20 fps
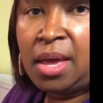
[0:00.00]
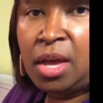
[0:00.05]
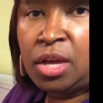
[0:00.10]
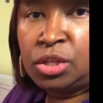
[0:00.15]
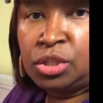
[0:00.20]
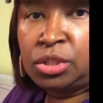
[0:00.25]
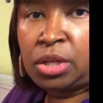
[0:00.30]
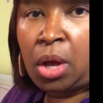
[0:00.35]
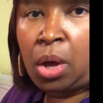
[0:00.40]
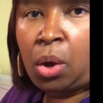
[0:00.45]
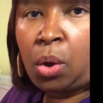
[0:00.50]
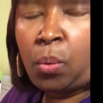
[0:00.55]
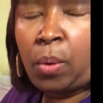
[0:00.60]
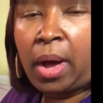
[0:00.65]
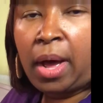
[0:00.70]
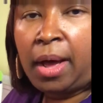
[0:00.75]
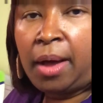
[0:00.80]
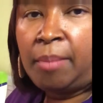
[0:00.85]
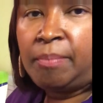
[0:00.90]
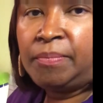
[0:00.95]
So
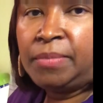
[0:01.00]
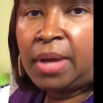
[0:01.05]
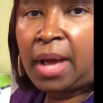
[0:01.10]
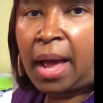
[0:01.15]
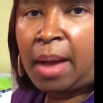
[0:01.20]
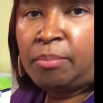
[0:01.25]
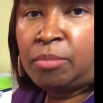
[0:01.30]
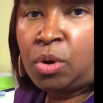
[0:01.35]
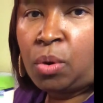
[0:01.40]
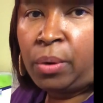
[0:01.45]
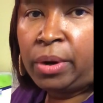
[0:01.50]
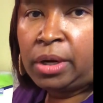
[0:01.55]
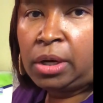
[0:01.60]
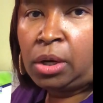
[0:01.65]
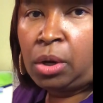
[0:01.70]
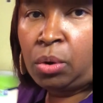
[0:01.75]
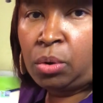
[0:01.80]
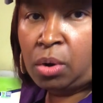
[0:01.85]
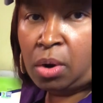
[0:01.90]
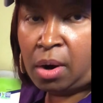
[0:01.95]
I'm going a
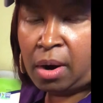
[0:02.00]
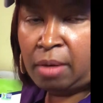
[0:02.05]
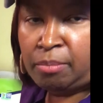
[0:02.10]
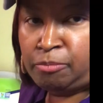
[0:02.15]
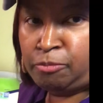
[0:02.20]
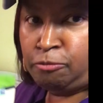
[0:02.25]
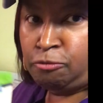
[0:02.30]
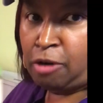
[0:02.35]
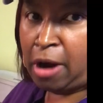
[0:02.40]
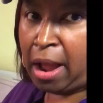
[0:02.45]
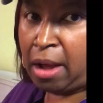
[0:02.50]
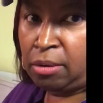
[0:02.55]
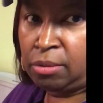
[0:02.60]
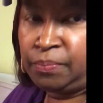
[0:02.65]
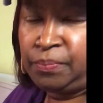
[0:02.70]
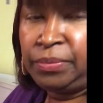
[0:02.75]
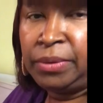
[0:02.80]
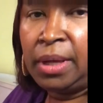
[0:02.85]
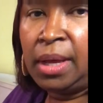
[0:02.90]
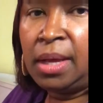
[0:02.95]
low carb route.
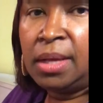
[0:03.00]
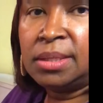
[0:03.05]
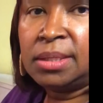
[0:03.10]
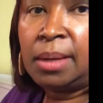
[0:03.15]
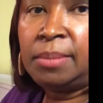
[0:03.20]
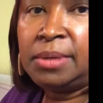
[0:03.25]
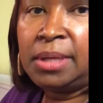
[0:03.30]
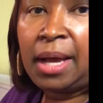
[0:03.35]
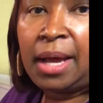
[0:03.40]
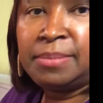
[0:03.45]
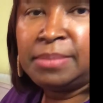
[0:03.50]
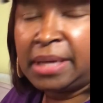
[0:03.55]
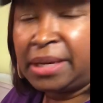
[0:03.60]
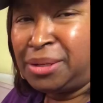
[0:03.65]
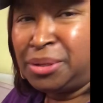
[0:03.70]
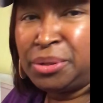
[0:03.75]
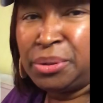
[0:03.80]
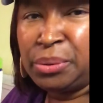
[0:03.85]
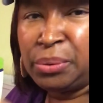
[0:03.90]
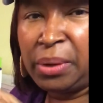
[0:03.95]
Sometimes I
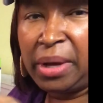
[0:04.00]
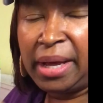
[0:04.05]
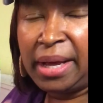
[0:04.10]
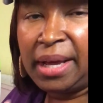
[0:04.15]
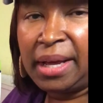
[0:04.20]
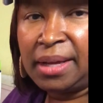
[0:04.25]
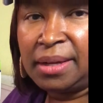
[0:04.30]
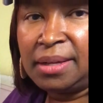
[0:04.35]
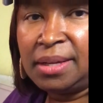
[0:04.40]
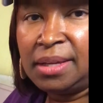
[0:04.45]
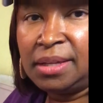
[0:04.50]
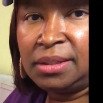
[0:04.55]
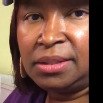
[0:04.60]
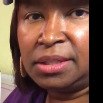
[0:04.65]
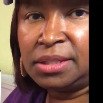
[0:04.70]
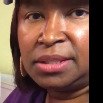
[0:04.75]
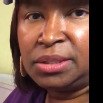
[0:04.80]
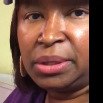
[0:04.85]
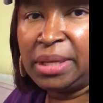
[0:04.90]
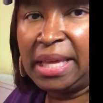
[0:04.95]
do the
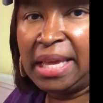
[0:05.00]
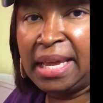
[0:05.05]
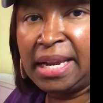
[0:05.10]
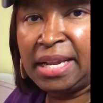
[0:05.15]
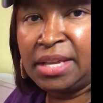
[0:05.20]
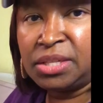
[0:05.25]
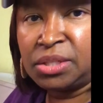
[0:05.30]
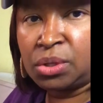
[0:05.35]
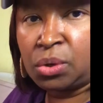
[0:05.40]
zucchini